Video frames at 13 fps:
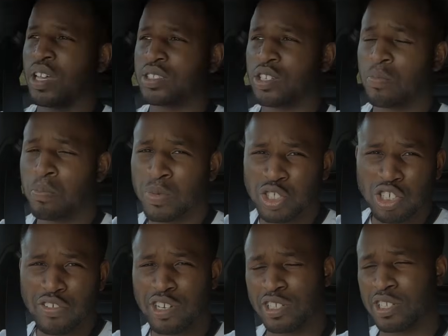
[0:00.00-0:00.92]
So the
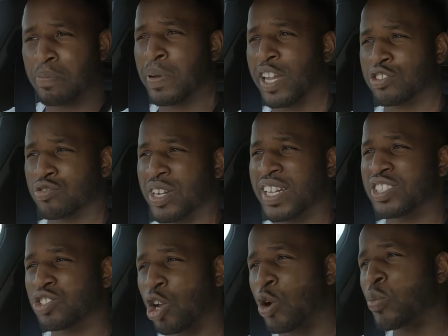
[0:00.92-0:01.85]
majority of the petrol
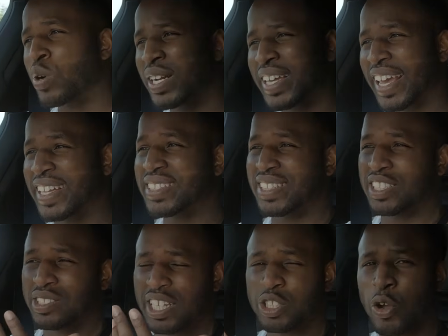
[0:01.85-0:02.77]
heads don't want to get into
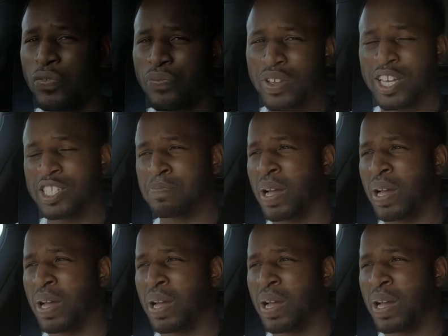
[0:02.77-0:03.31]
this, they don't think it's